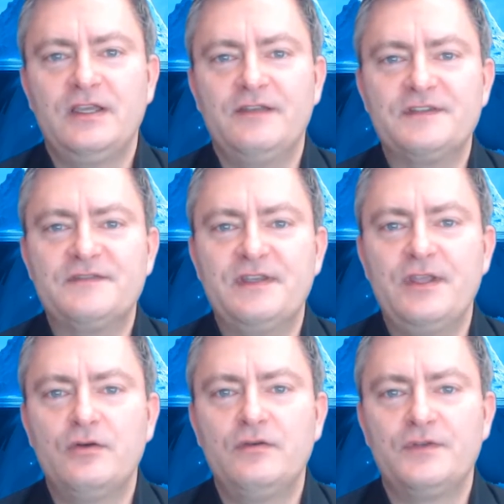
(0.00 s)
In this
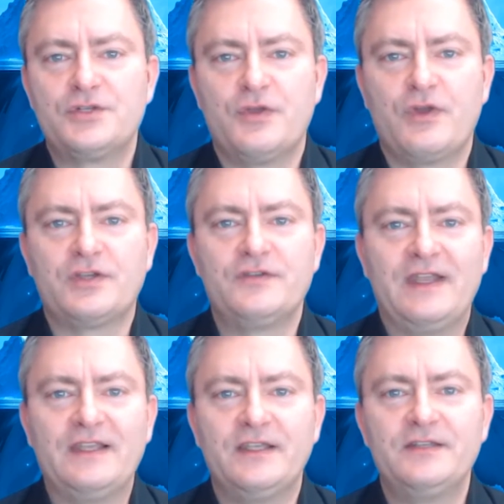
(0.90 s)
video, we'll show you how to
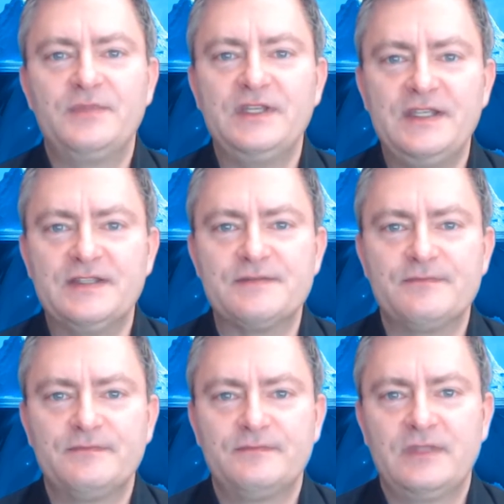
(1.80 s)
validate PDs.
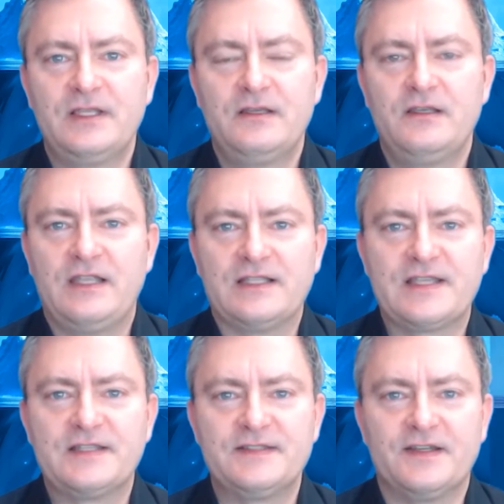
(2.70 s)

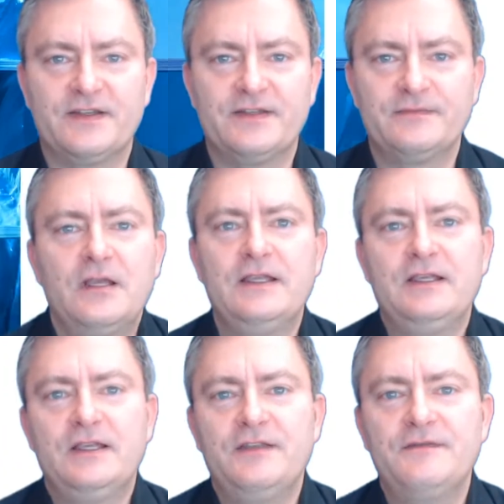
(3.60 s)
Let's get started.
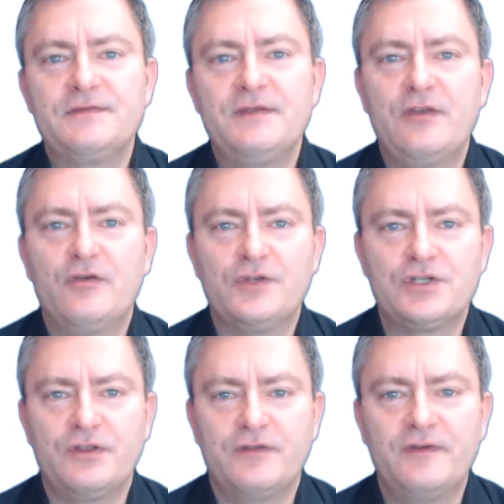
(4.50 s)
In this video, we'll
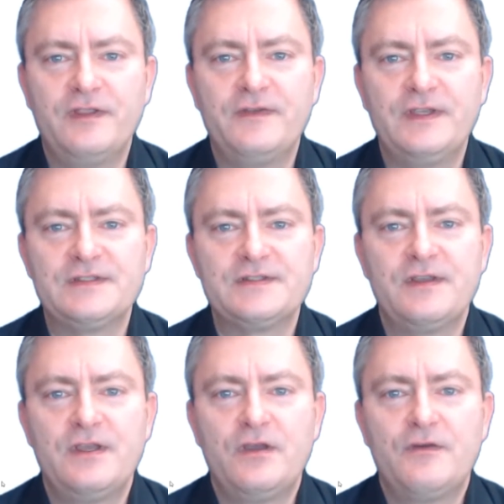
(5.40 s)
show you three things.
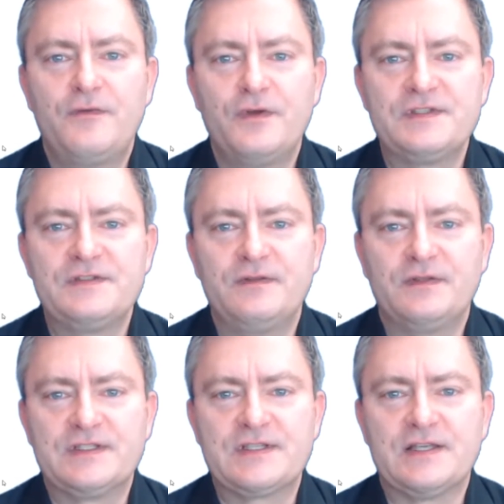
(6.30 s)
First,
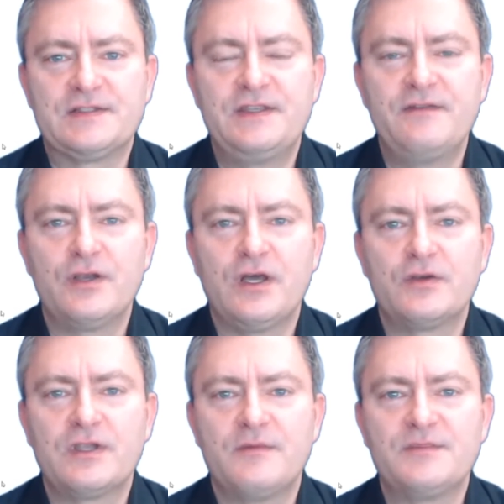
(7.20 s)
we'll discuss default
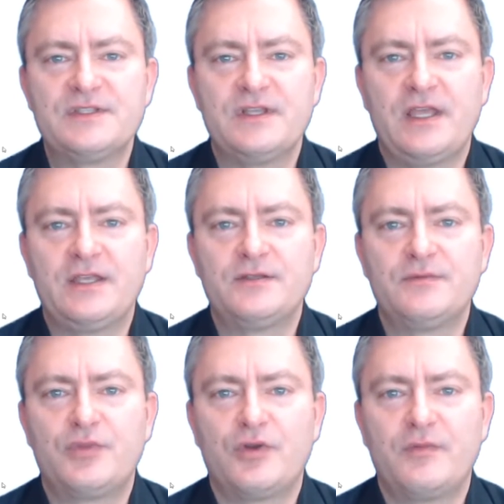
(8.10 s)
outcomes and
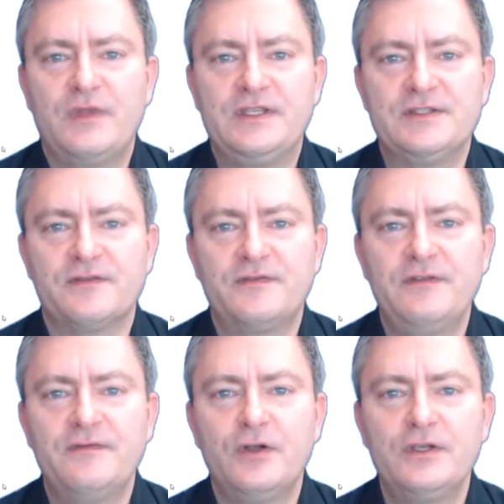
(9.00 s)
probabilities of
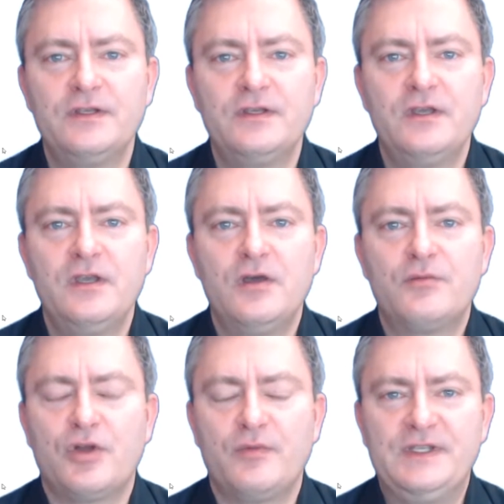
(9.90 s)
default.
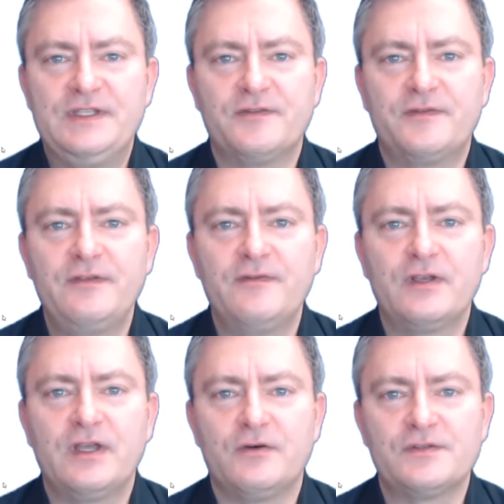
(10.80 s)
Probabilities of
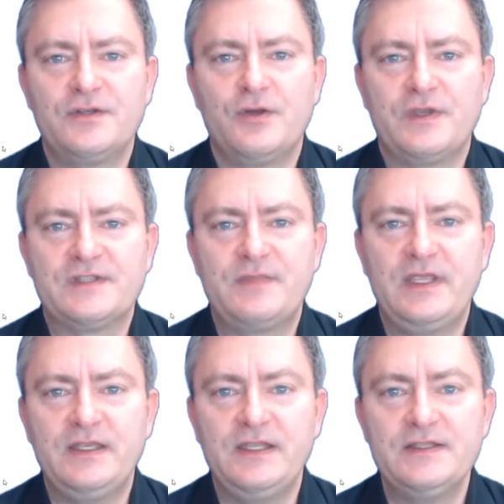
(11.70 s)
default are also known as
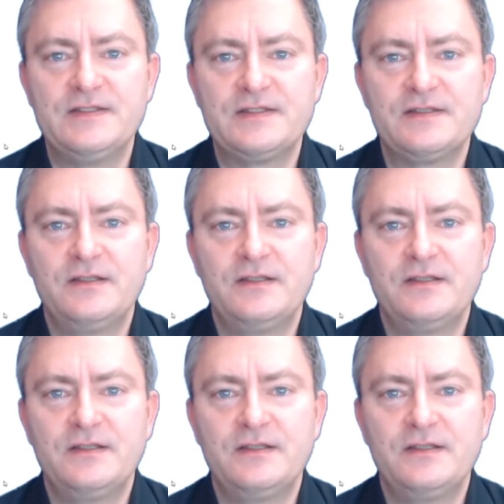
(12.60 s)
PDs.